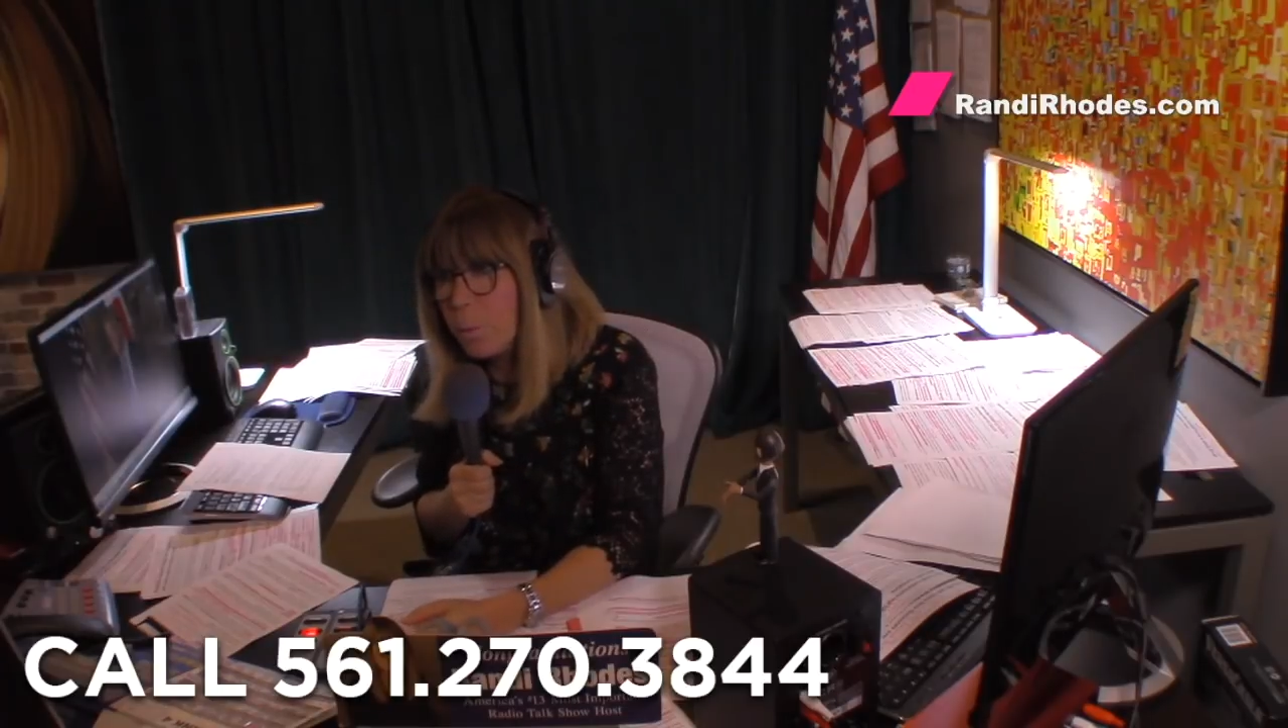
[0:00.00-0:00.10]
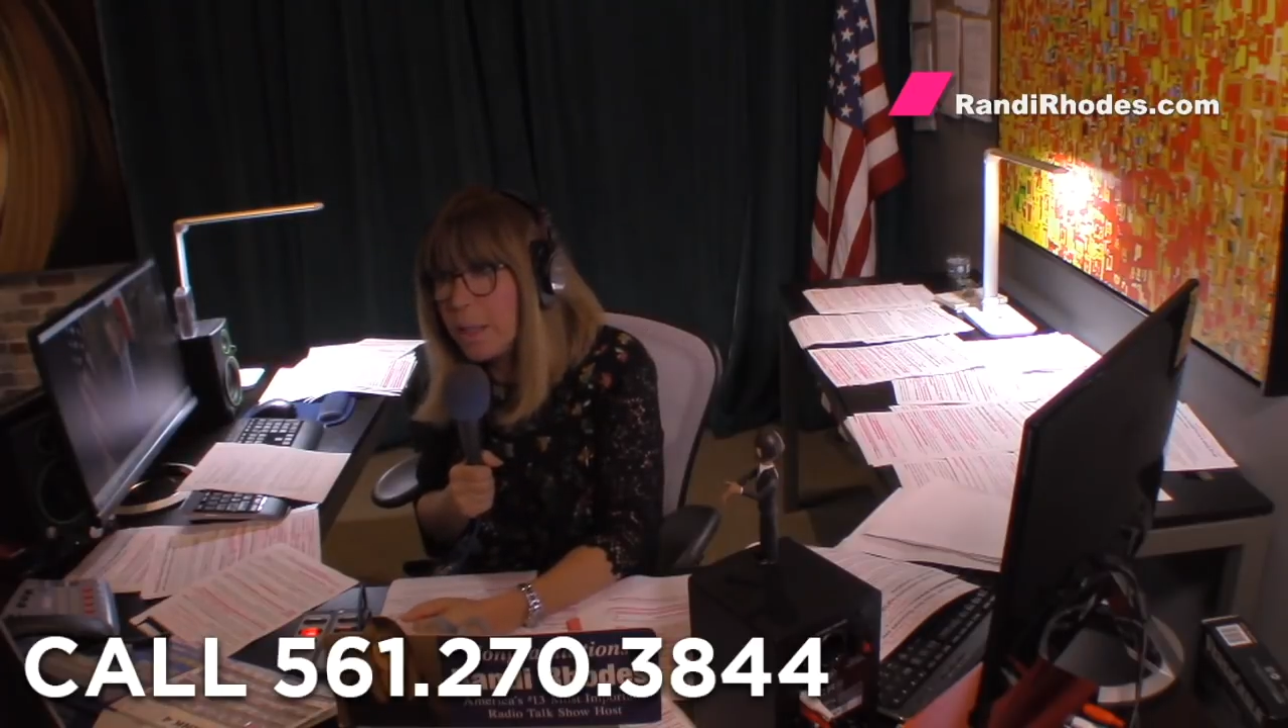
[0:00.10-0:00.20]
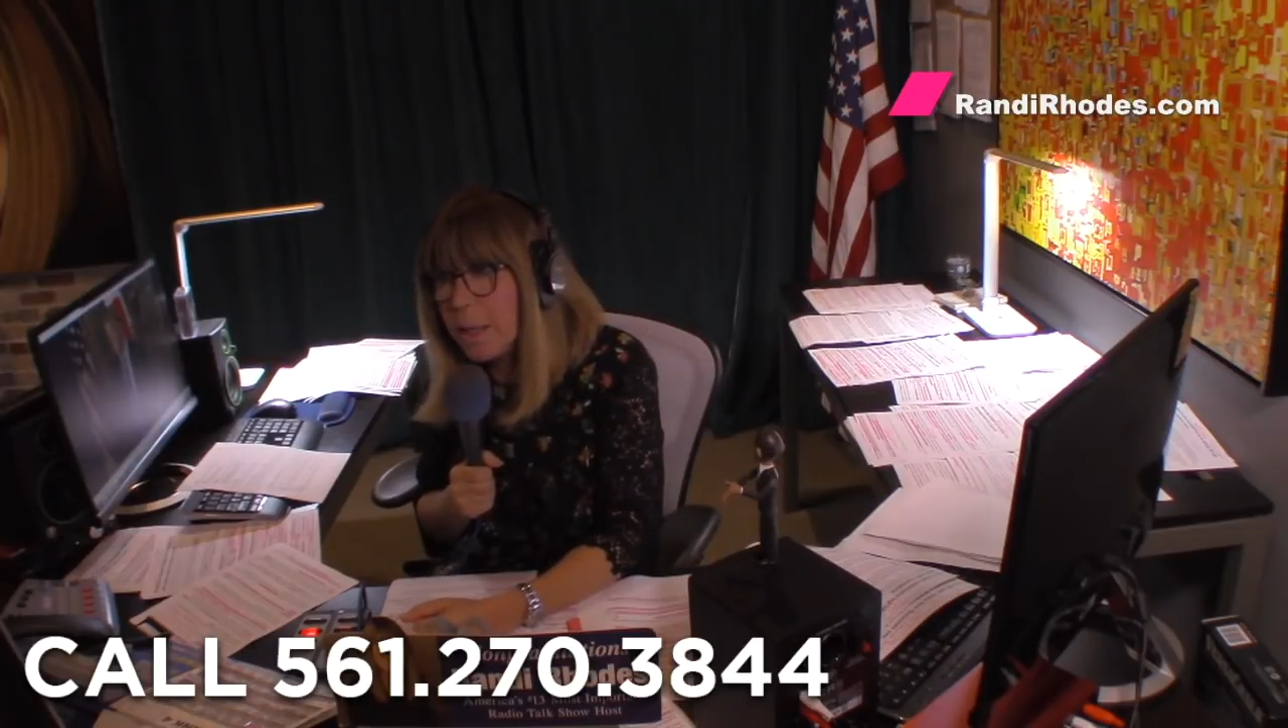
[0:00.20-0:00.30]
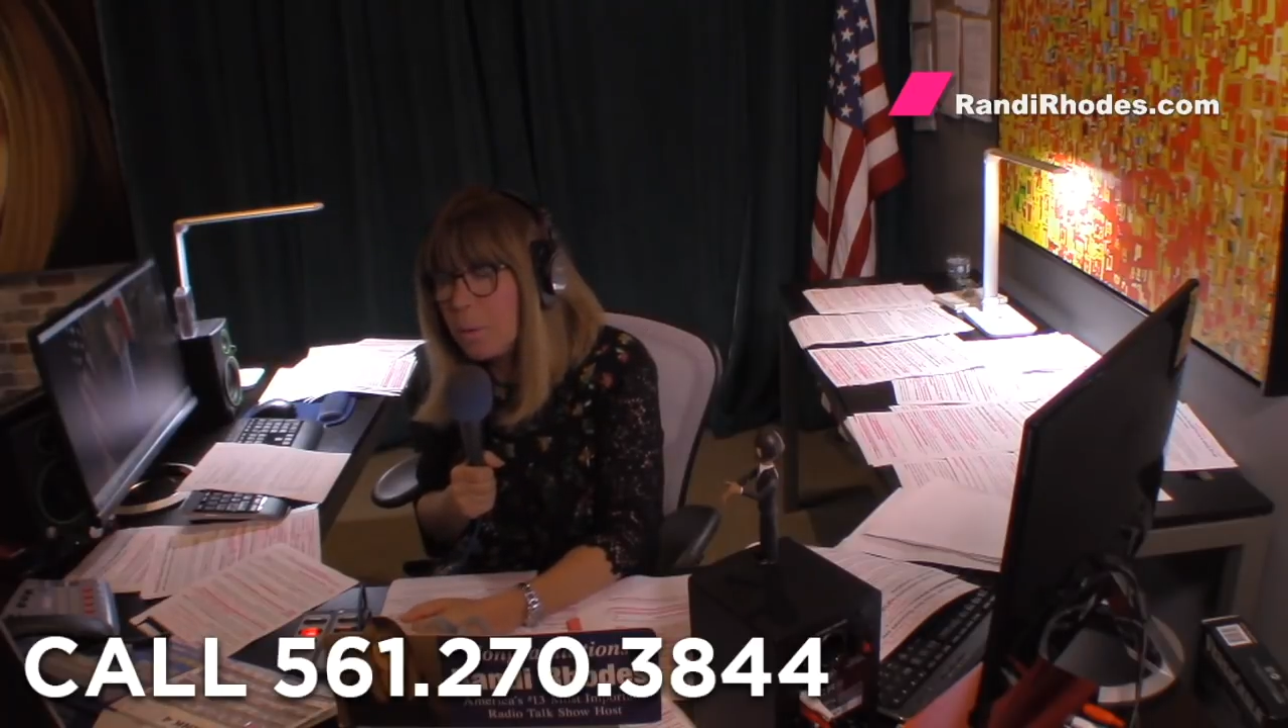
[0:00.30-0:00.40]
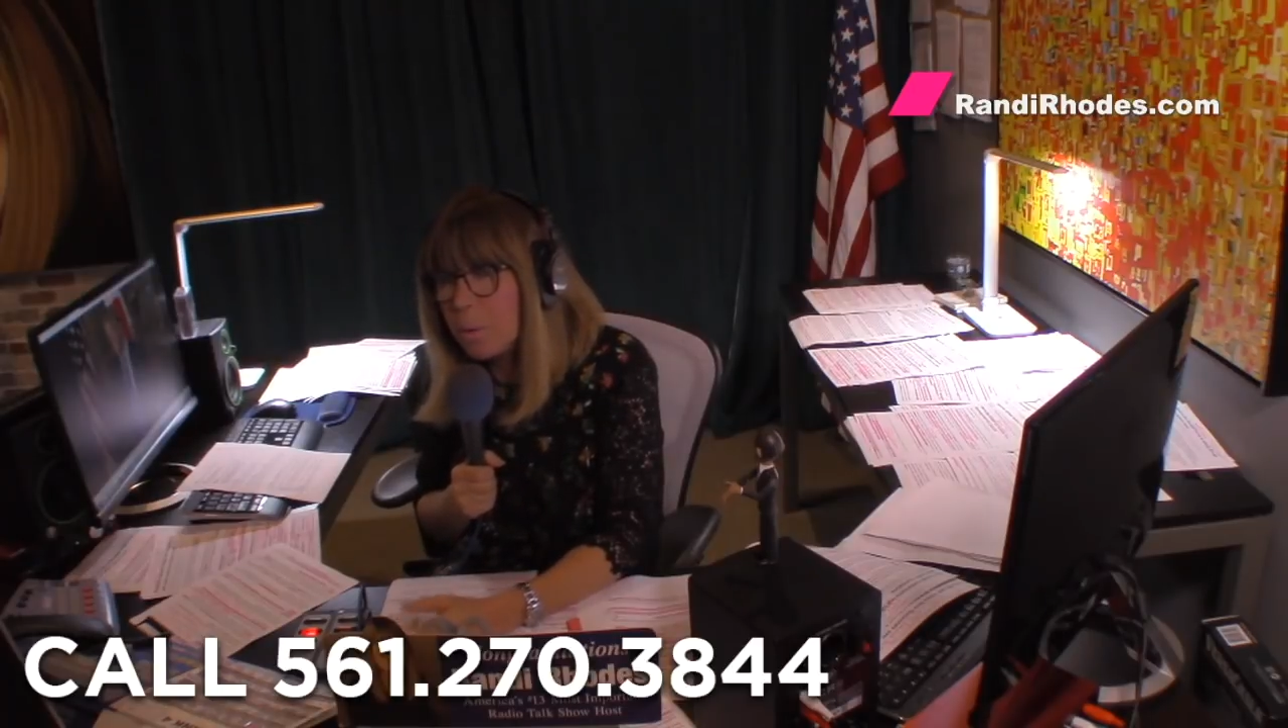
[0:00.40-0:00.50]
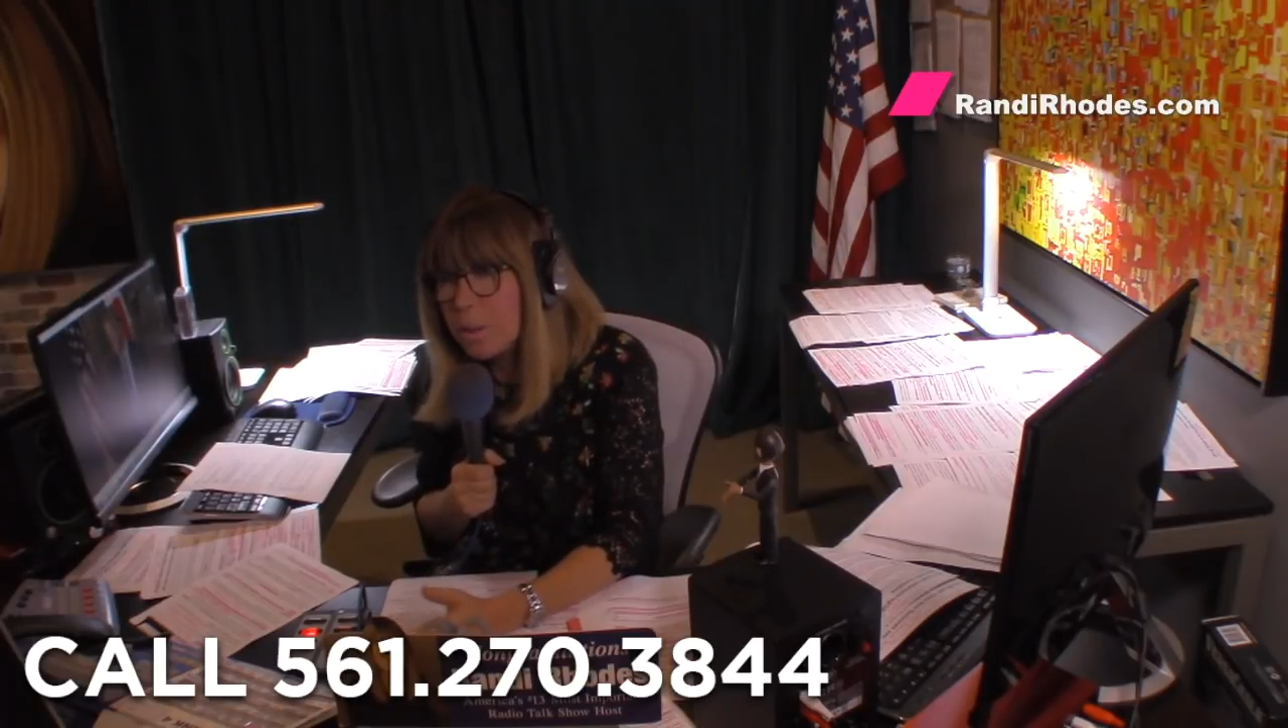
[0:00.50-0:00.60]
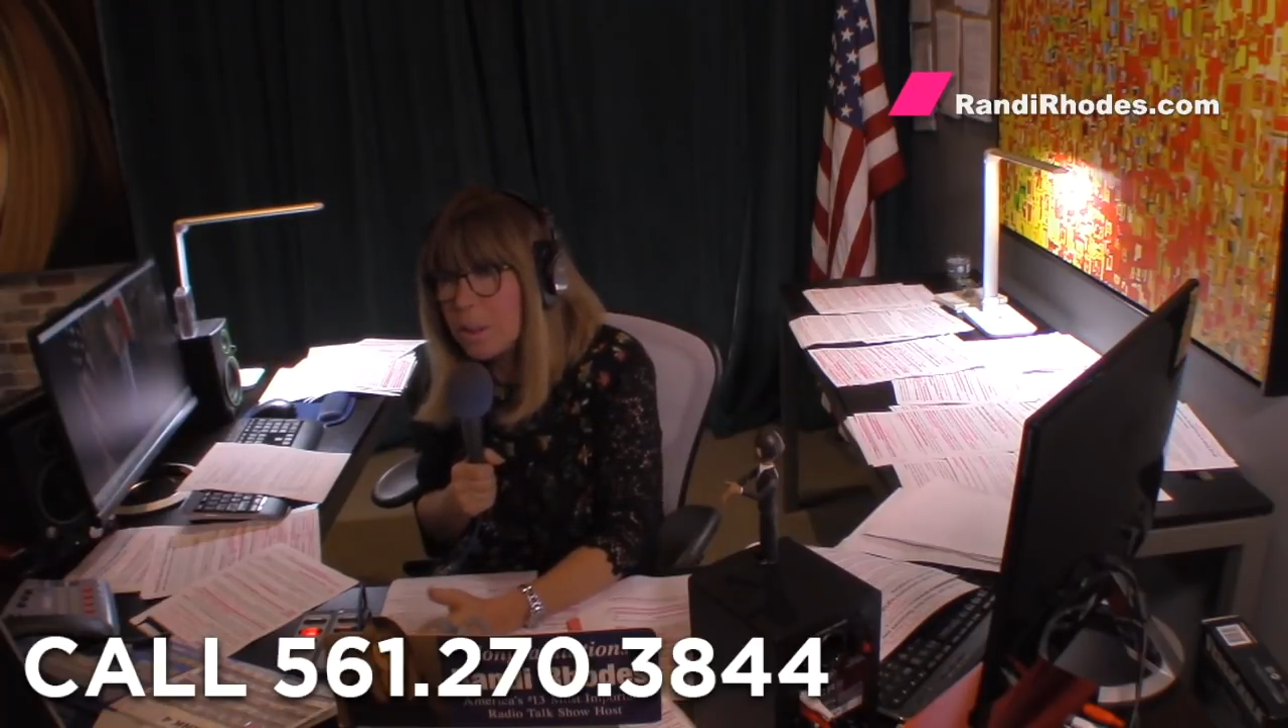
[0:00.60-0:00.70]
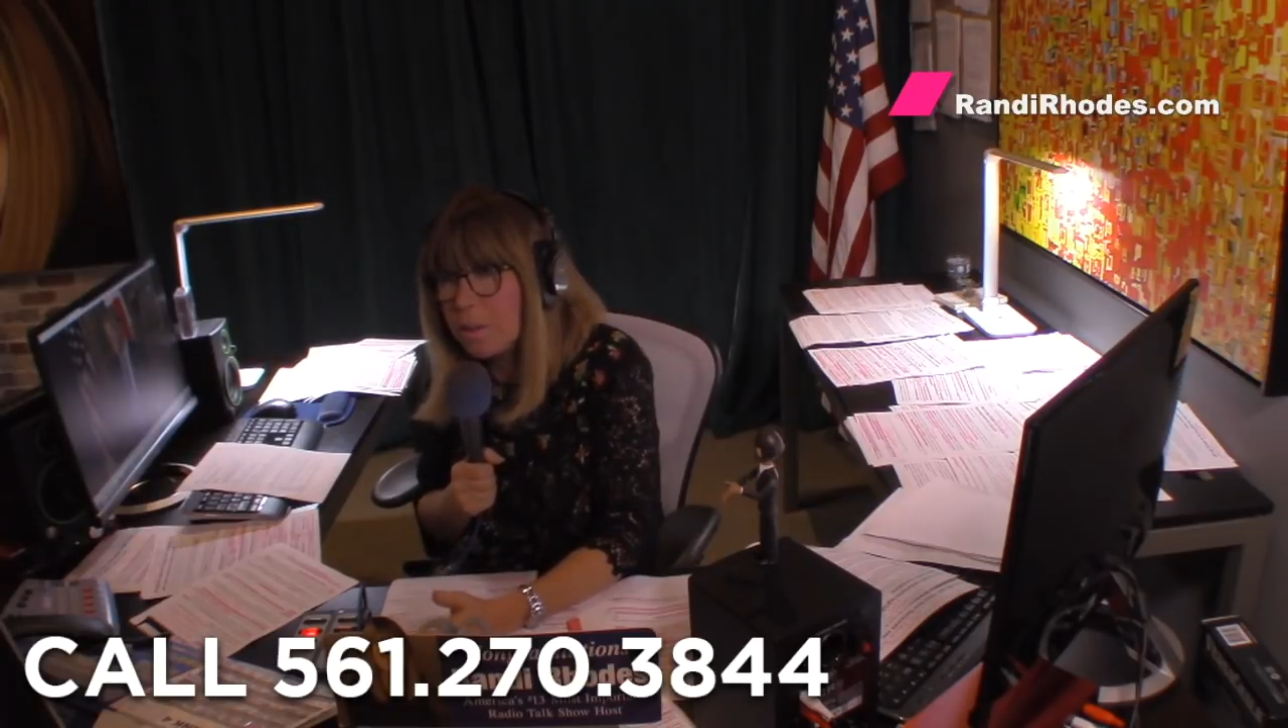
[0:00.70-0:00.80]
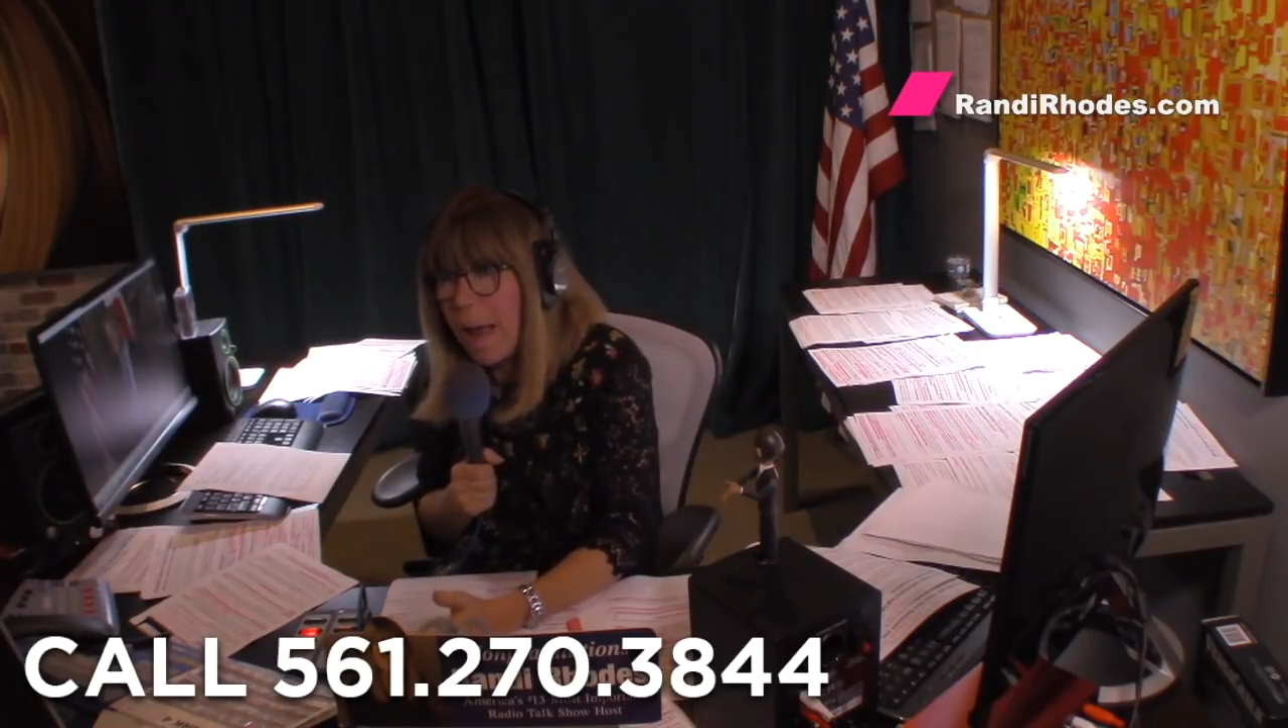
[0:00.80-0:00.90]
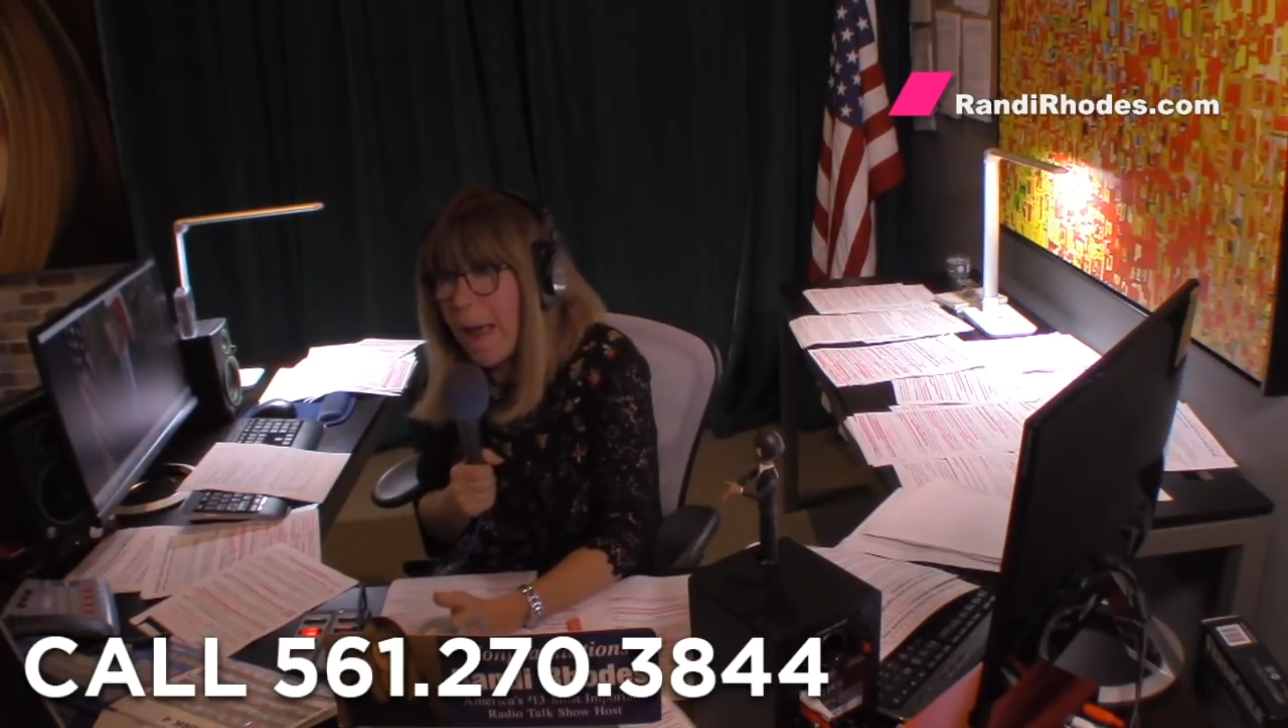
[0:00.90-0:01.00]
the weekend with these